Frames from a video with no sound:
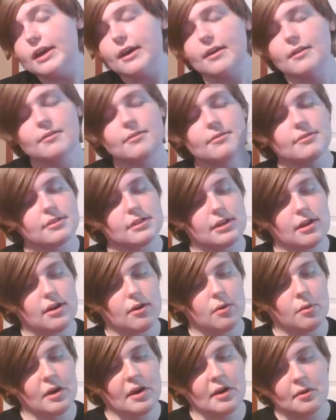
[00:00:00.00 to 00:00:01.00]
yet,
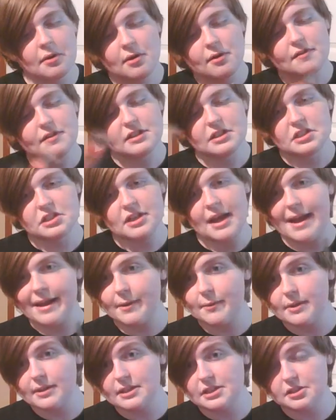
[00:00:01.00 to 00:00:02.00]
so we don't know if this is
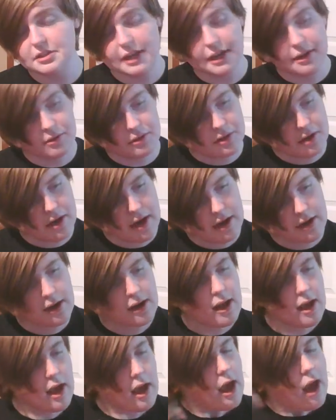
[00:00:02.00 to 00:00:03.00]
accurately scaled or
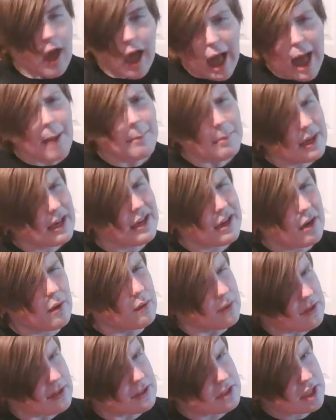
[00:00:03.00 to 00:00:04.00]
not. I'm gonna
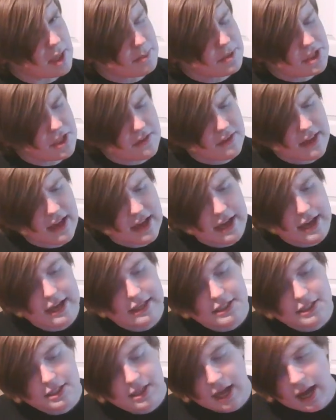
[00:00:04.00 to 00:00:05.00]
go with the assumption that
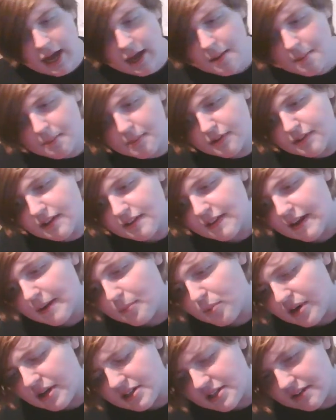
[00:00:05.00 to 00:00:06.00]
it's not, but then
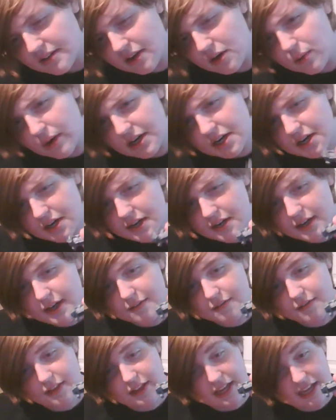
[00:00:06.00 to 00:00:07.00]
that brings in the question
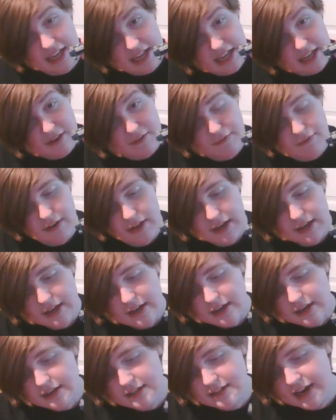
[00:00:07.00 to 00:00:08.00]
if the HEAV
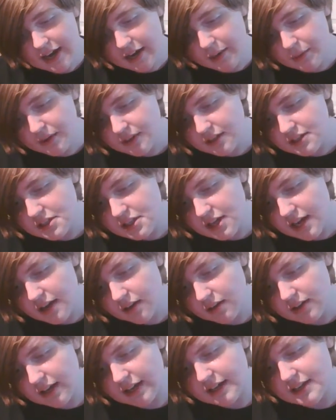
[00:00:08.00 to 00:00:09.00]
is accurately scaled.